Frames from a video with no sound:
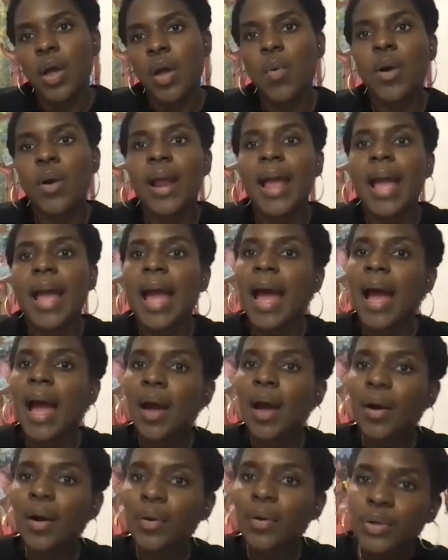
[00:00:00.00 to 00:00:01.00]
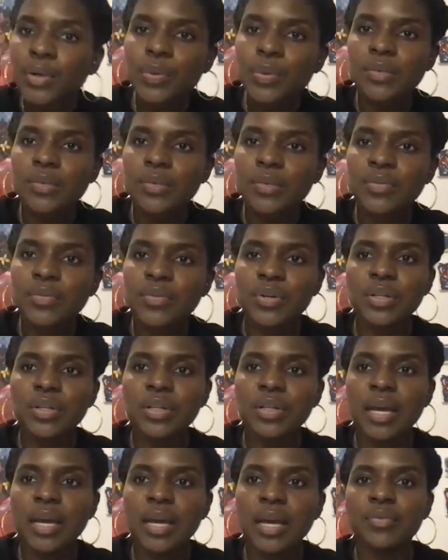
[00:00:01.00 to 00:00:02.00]
or how you live your
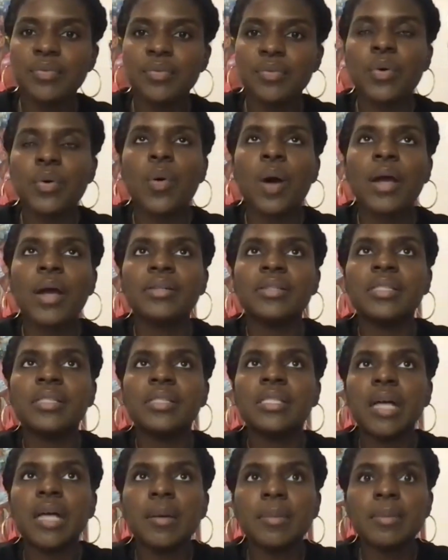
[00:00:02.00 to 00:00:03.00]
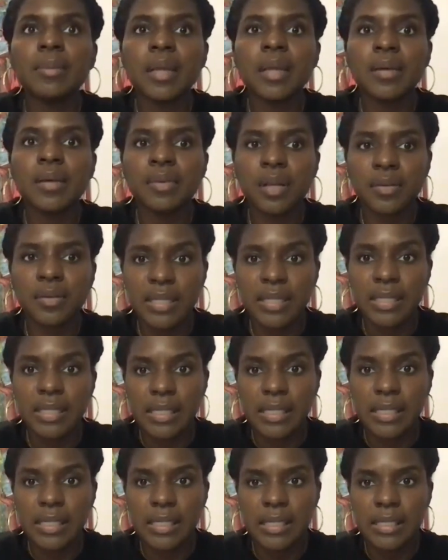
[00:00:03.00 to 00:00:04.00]
life requires some level of
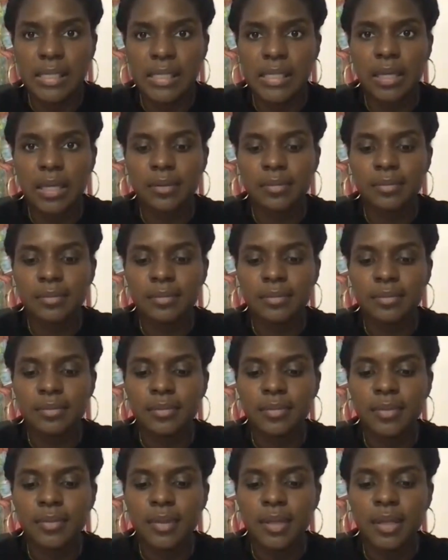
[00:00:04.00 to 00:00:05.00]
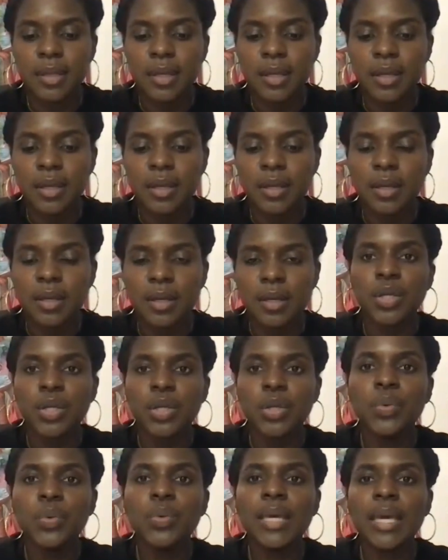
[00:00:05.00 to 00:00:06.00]
consistency.
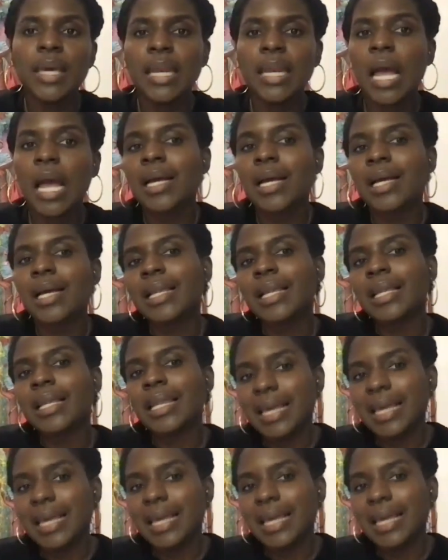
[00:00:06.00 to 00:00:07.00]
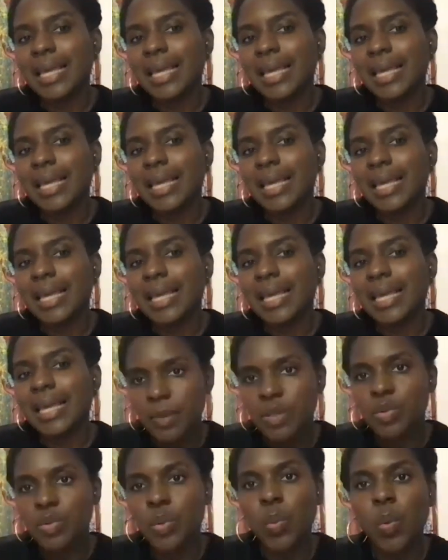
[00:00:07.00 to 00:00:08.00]
You cannot claim
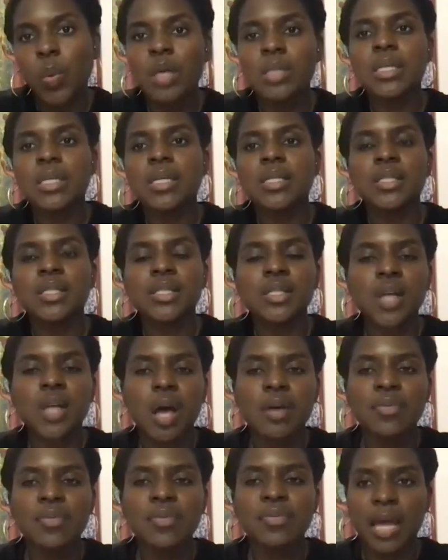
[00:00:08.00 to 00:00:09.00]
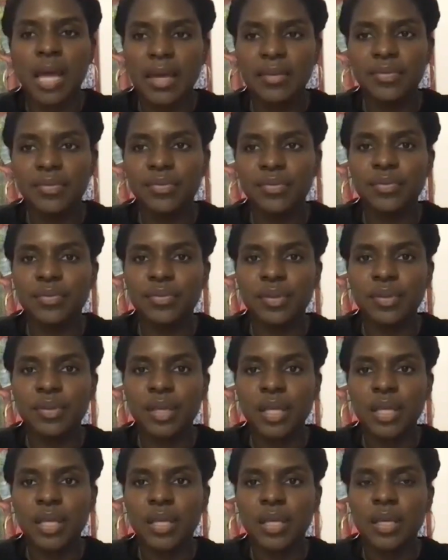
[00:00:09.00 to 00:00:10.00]
to want a soft
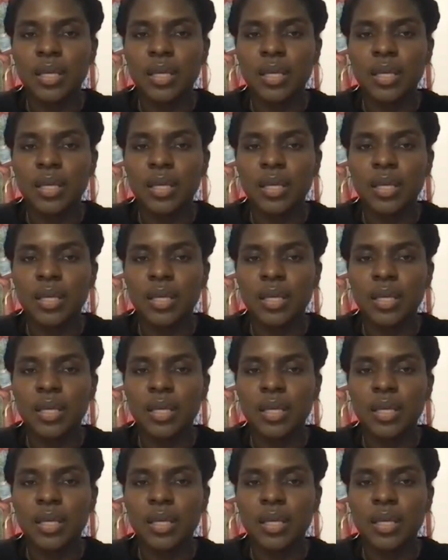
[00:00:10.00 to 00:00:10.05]
life